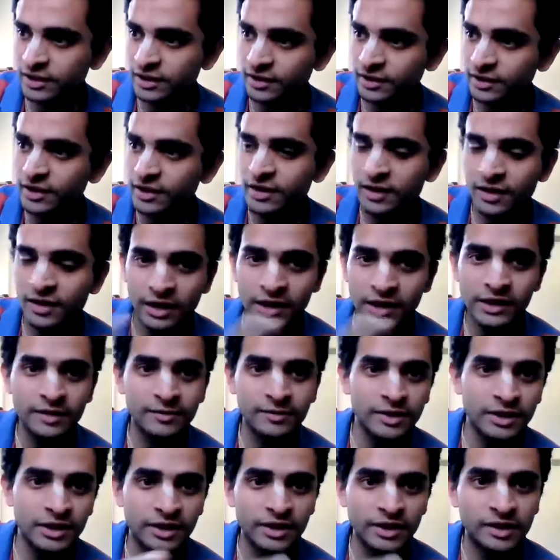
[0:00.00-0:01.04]
Like
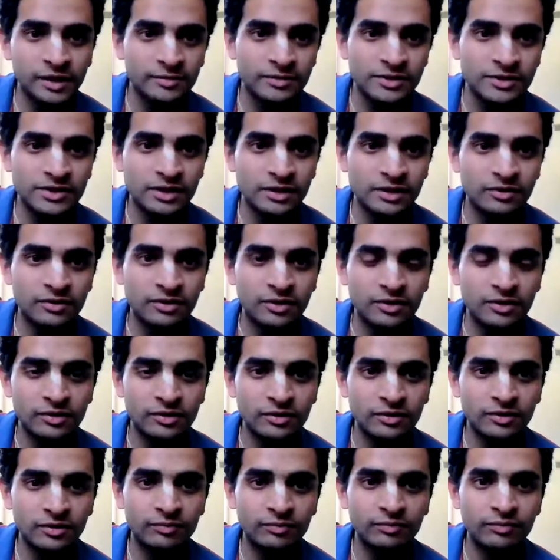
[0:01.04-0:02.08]
ultimately, it comes down
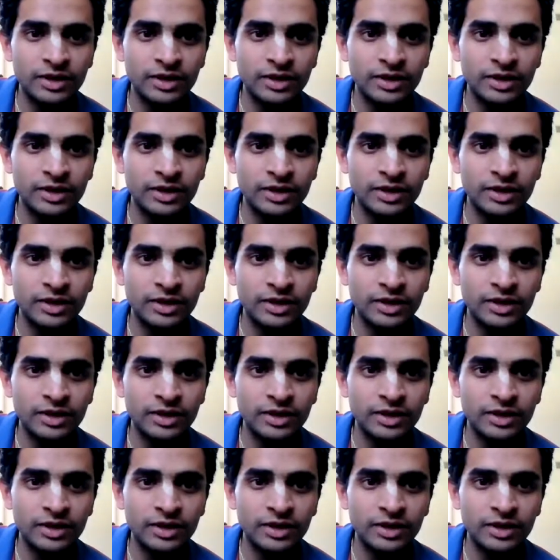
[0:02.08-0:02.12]
to